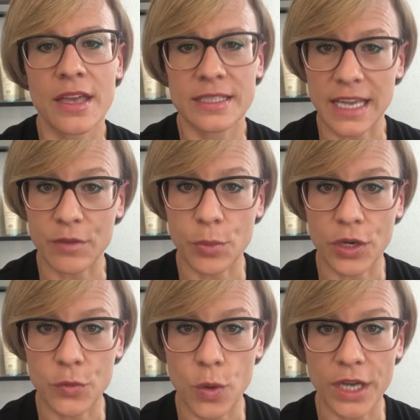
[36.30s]

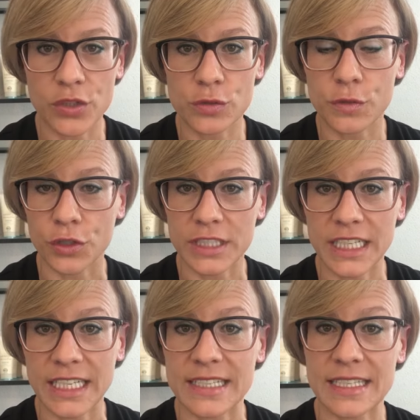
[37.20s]
7.1 to
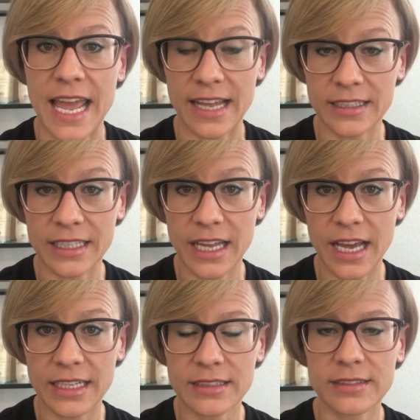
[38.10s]
14 is an
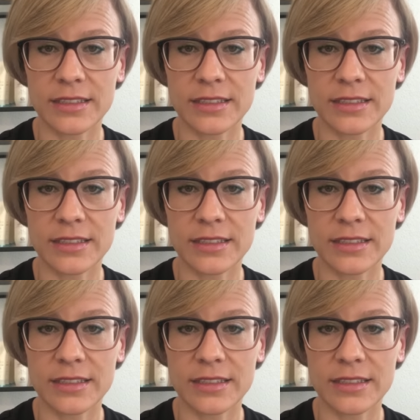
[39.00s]
alkaline,